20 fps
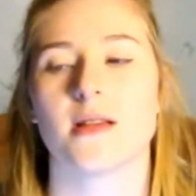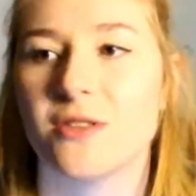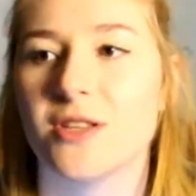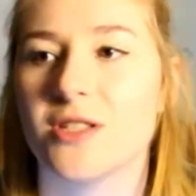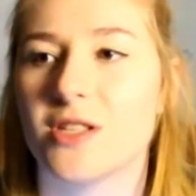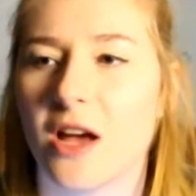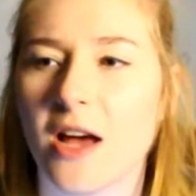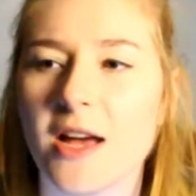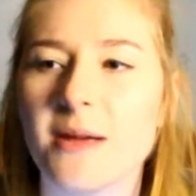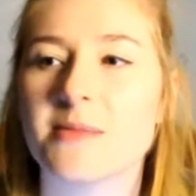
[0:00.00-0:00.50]
the
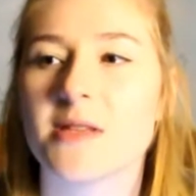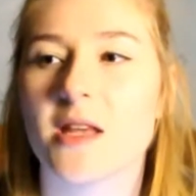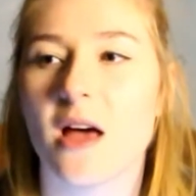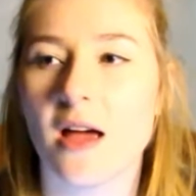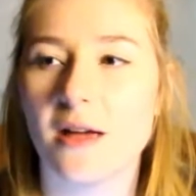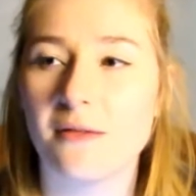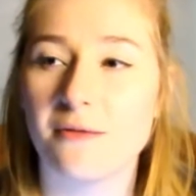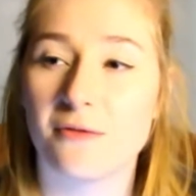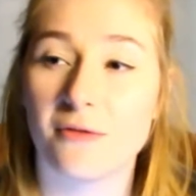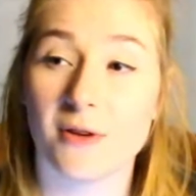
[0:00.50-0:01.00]
times that
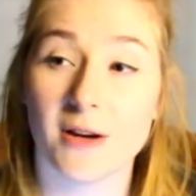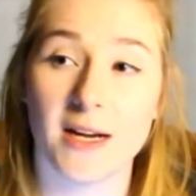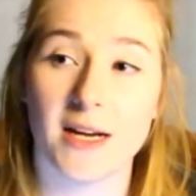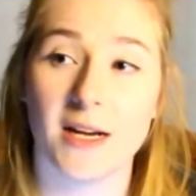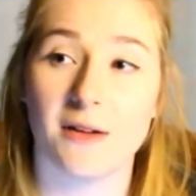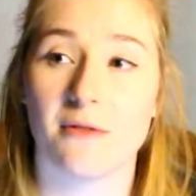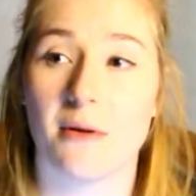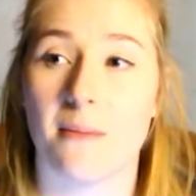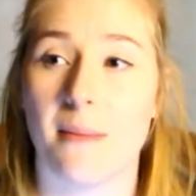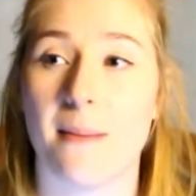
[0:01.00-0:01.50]
I've
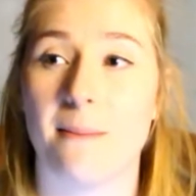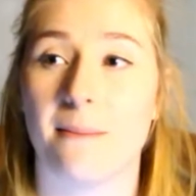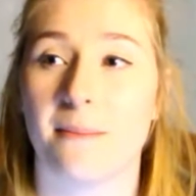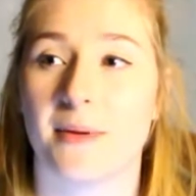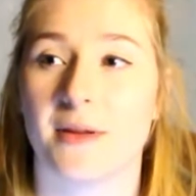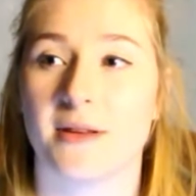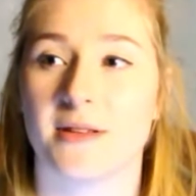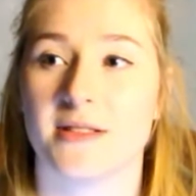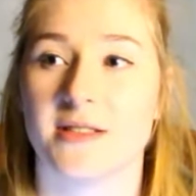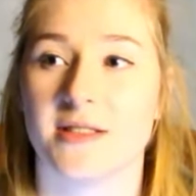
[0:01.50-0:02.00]
really
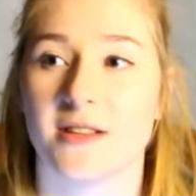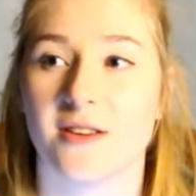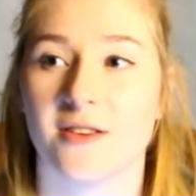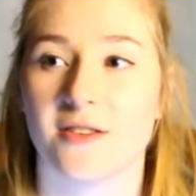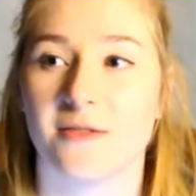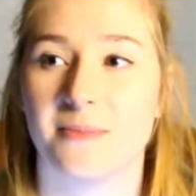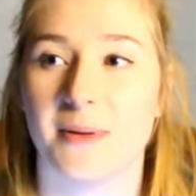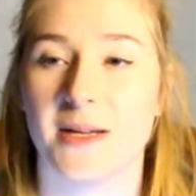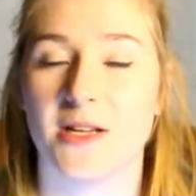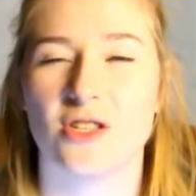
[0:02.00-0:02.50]
remembered
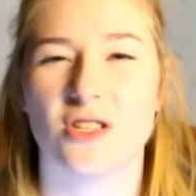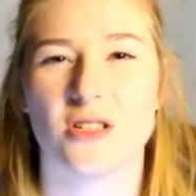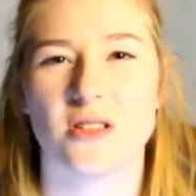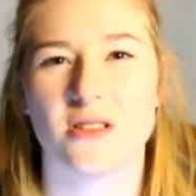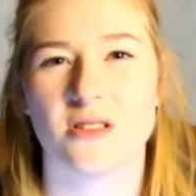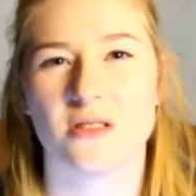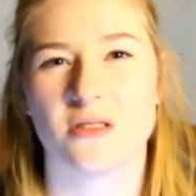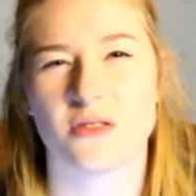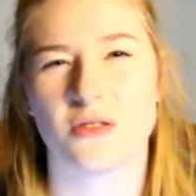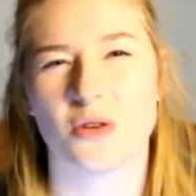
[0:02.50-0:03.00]
have been
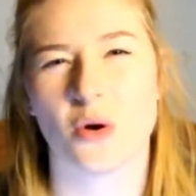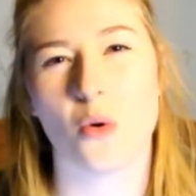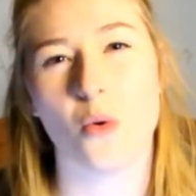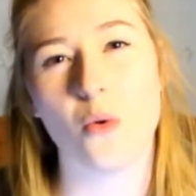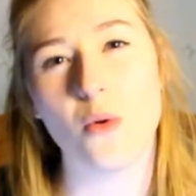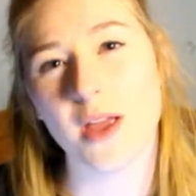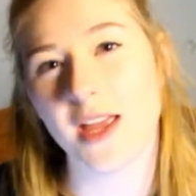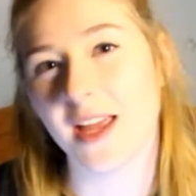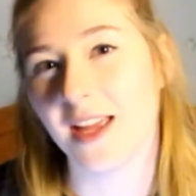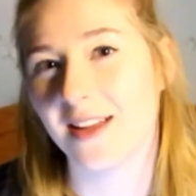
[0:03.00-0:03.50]
just
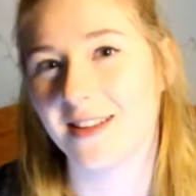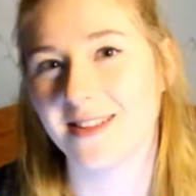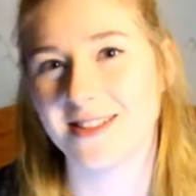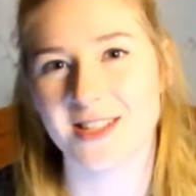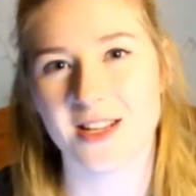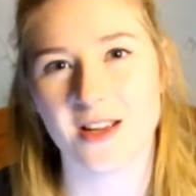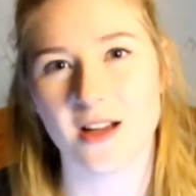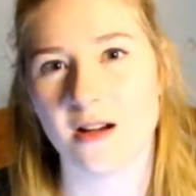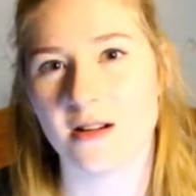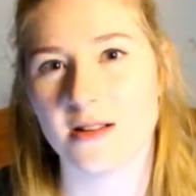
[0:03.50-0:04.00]
talking
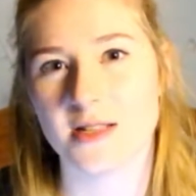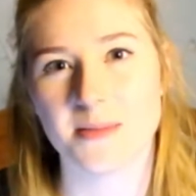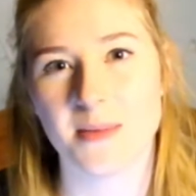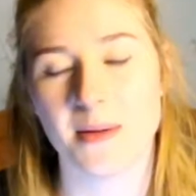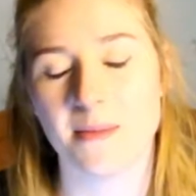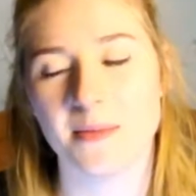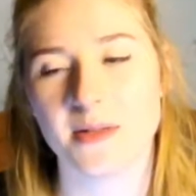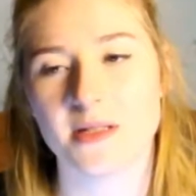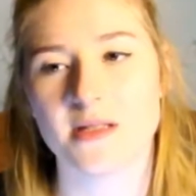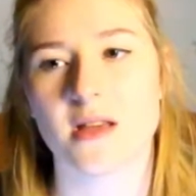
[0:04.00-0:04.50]
to cast
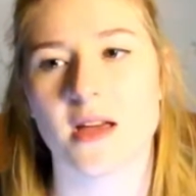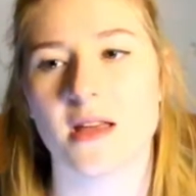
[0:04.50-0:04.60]
members,